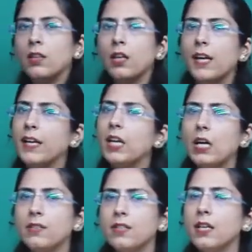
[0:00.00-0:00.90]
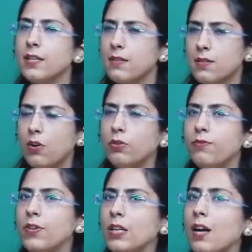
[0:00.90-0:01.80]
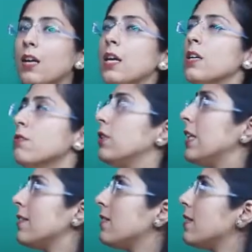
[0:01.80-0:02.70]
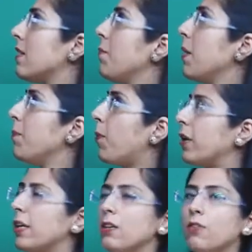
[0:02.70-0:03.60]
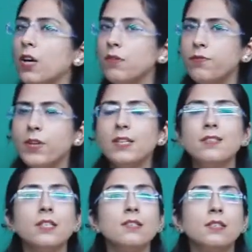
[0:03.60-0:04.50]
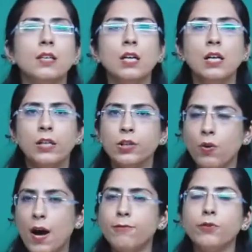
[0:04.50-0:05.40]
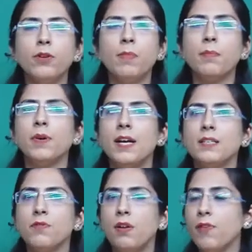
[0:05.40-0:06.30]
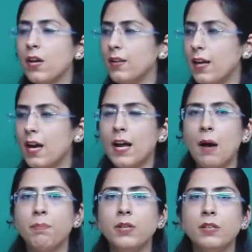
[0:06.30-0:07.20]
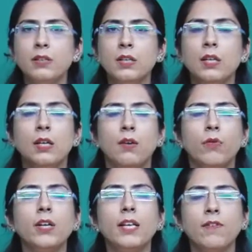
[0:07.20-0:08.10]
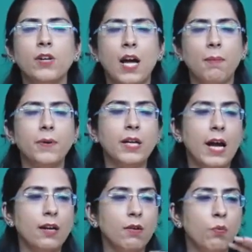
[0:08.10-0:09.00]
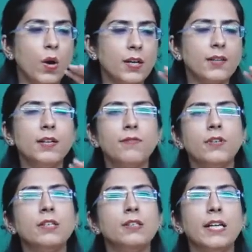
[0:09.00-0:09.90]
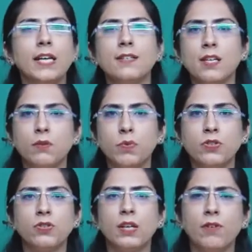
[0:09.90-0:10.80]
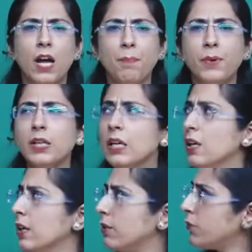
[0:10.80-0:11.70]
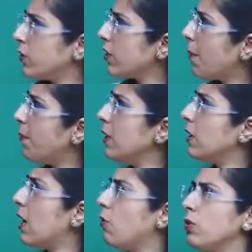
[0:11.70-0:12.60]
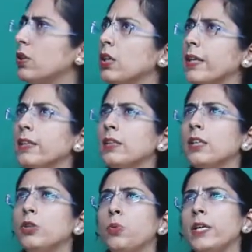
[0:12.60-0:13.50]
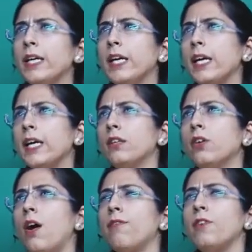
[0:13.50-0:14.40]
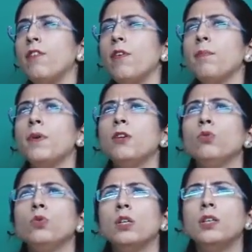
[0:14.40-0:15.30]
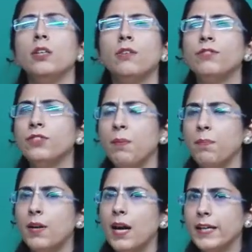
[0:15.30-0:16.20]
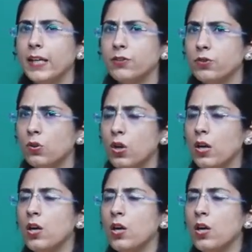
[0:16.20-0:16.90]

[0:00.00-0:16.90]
Correct answer is South Africa. So, these are some important conferences you have to remember as well, where they happened and what are the different dates in which they were happened. This was happened around in the 28th of November to 3rd of December, I guess so.